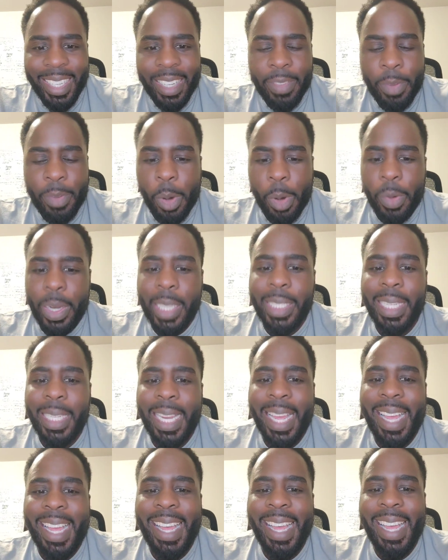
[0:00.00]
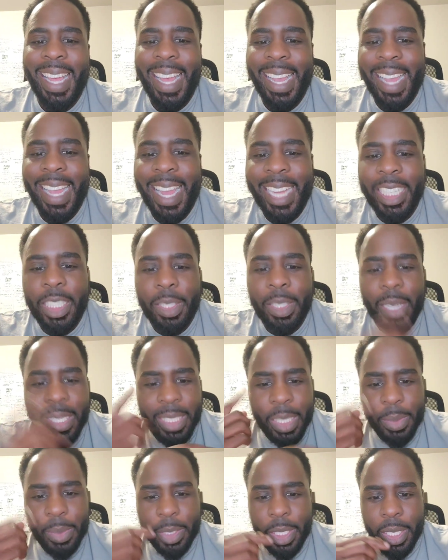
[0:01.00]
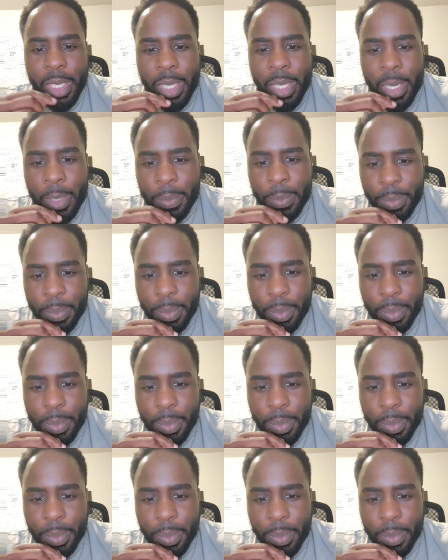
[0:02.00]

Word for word: For a reason. I got you. I see what you did there.